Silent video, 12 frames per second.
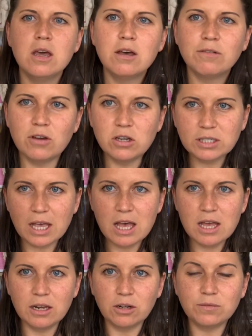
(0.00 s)
first
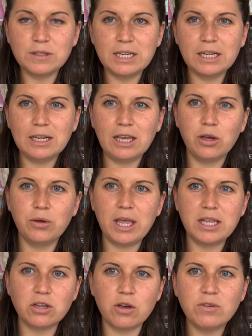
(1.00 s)
card off the deck, Leo, is
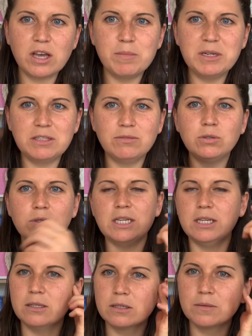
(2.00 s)
Overcoming
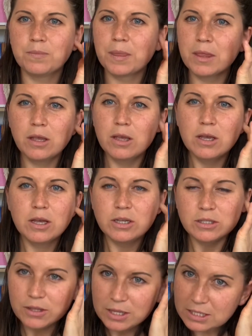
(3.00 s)
Difficulties. So
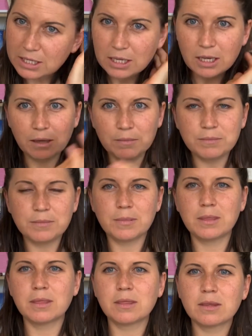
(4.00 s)
this here,
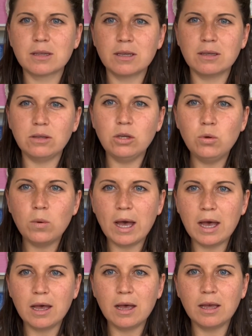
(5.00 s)
you
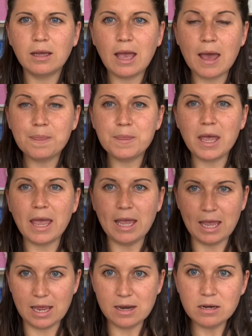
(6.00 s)
are at the
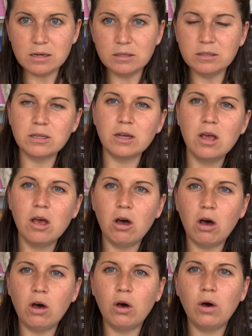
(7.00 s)
end
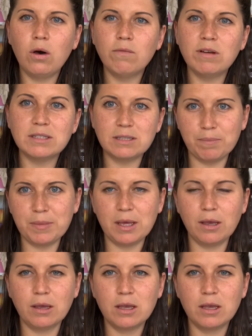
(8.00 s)
of something.